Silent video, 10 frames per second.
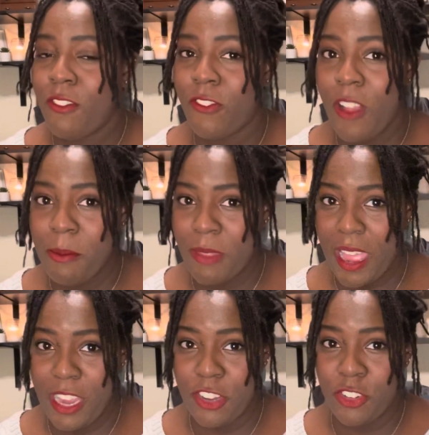from
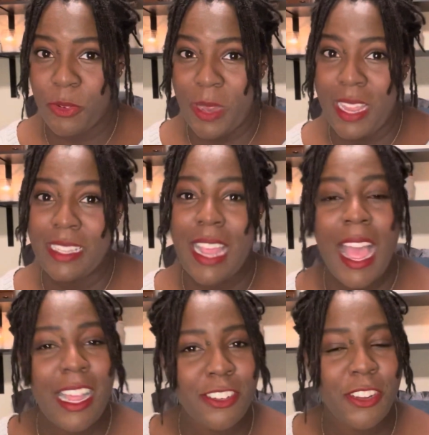that injury is
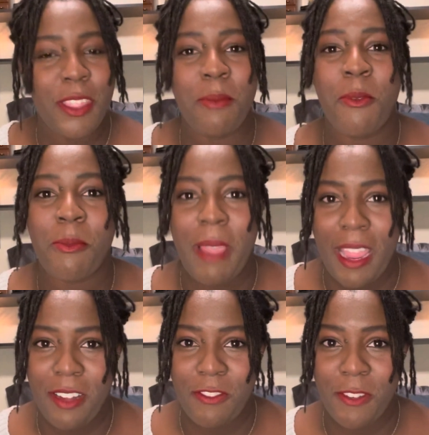actually more
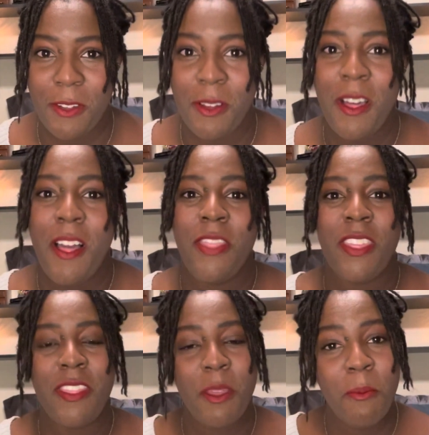painful
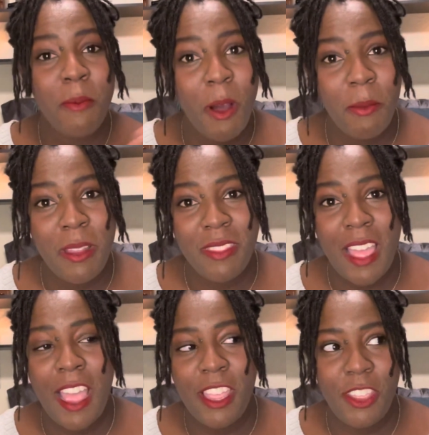than the moment
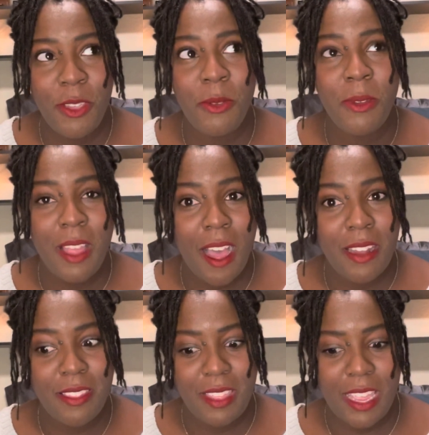that you got
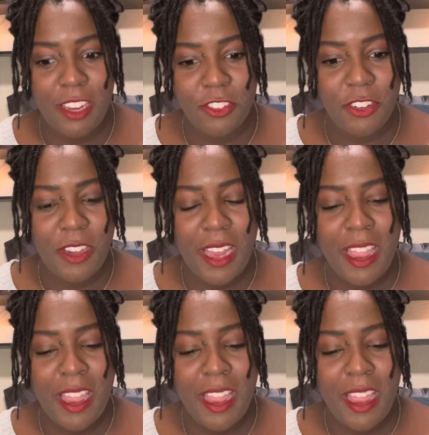the injury.